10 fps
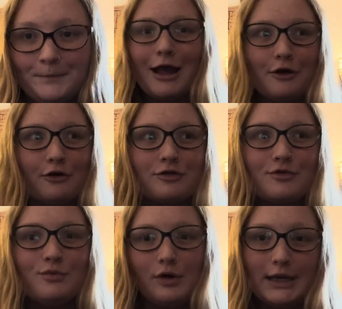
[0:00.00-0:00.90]
I also
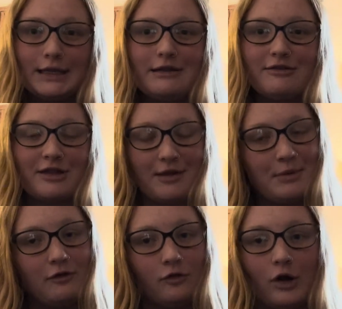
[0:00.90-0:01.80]
wanted to say
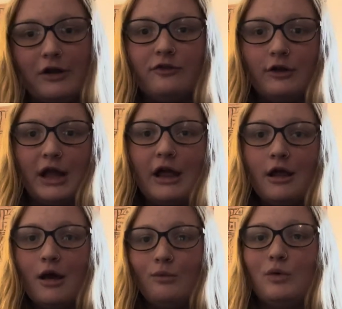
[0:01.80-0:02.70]
before I forget,
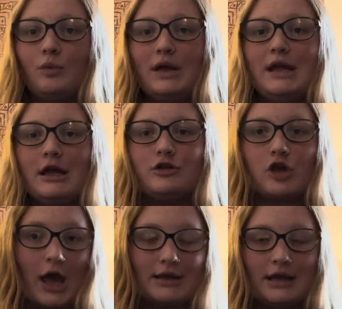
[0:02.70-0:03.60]
when we
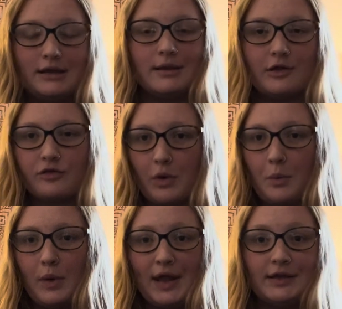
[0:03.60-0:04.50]
checked into this room,
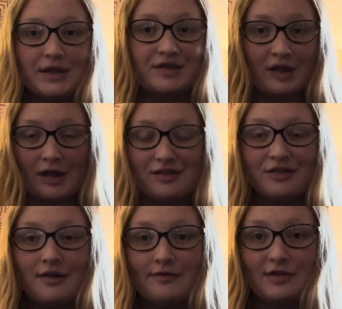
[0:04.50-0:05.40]
we had to sign
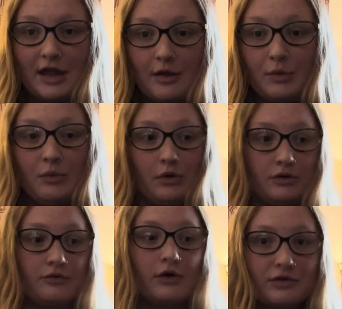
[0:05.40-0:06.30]
stuff saying we
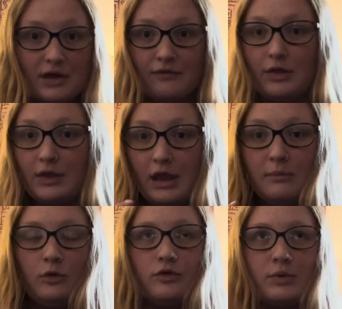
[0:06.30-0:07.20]
won't throw stuff at the
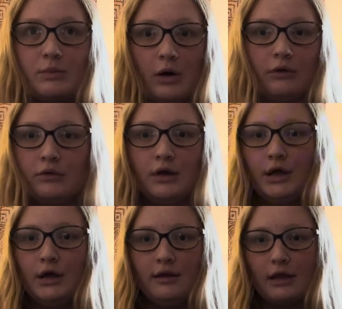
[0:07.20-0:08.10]
animals, we won't
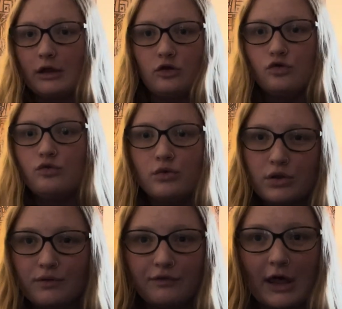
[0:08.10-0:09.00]
like
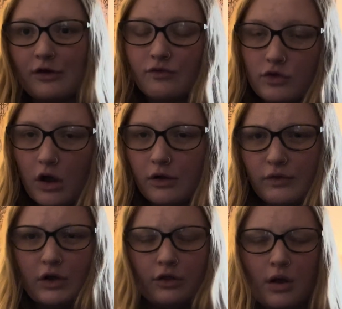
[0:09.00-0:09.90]
use flash
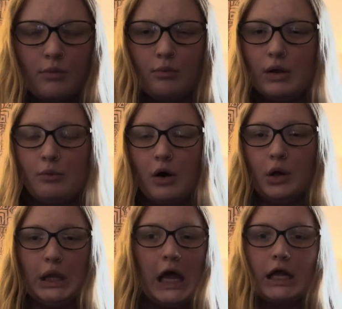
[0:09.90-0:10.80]
photography on them, we
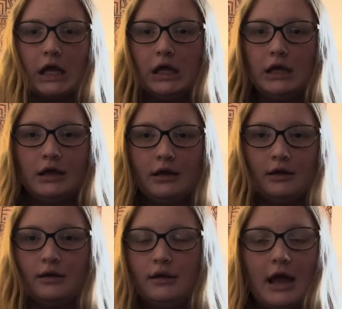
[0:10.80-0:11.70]
won't like
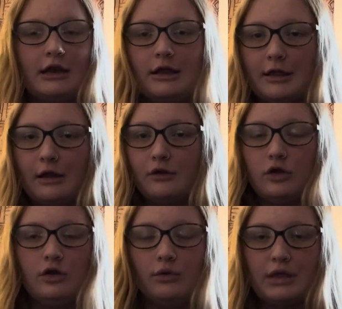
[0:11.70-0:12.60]
anything
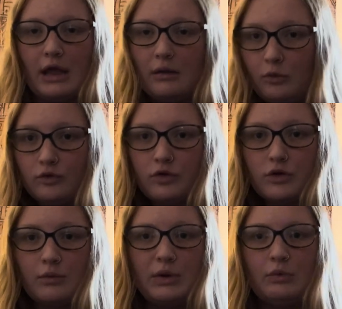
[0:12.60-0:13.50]
to do with the animals,
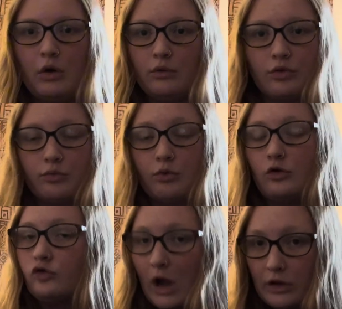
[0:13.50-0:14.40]
we won't throw
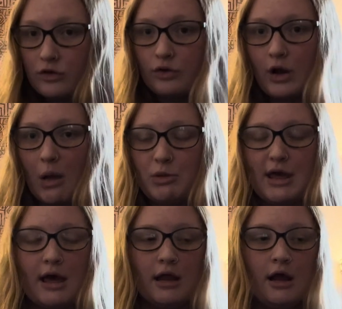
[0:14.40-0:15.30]
trash in their
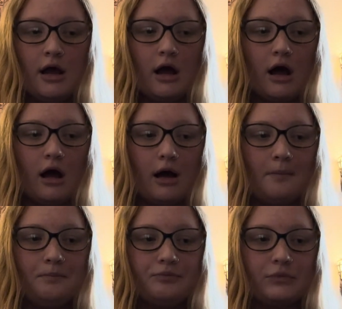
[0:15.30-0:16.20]
habitat,
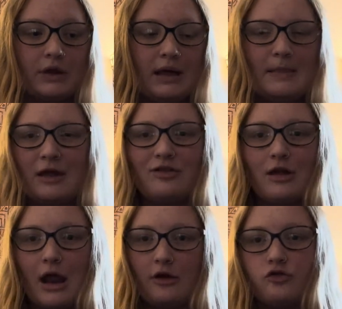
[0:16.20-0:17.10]
and that's an
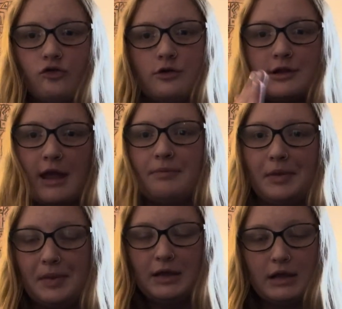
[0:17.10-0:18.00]
extra step
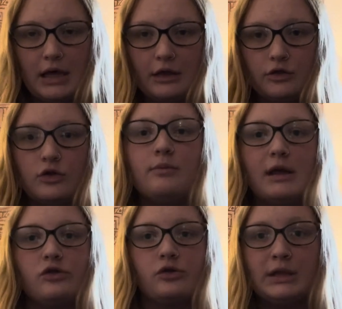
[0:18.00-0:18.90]
that they take to
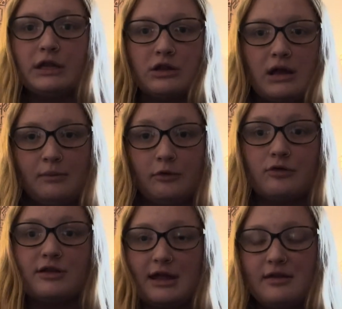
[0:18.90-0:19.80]
make sure these animals
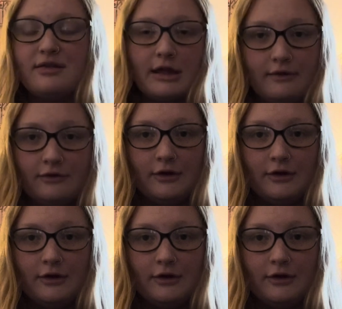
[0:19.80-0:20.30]
stay safe.